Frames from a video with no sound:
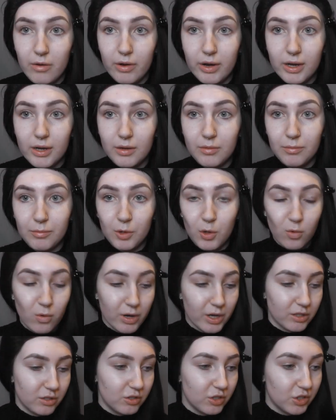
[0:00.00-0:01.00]
I am
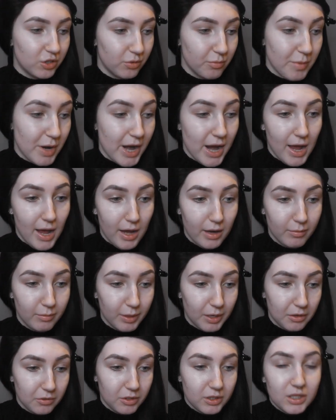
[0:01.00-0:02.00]
going to do my
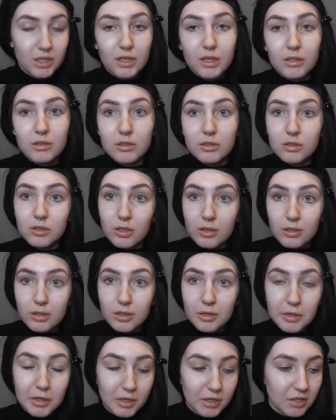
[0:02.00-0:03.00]
eyebrows to get
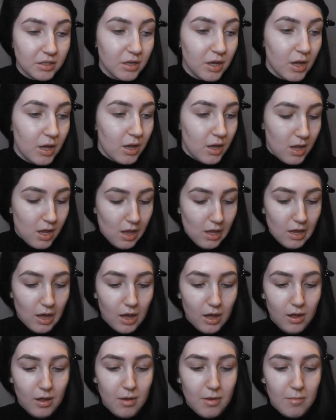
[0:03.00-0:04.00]
started.
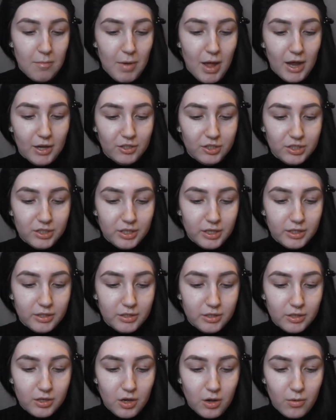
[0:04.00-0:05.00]
I just like
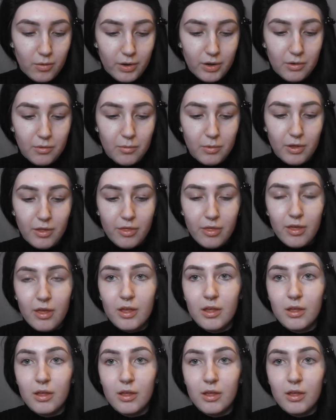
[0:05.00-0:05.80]
to go in with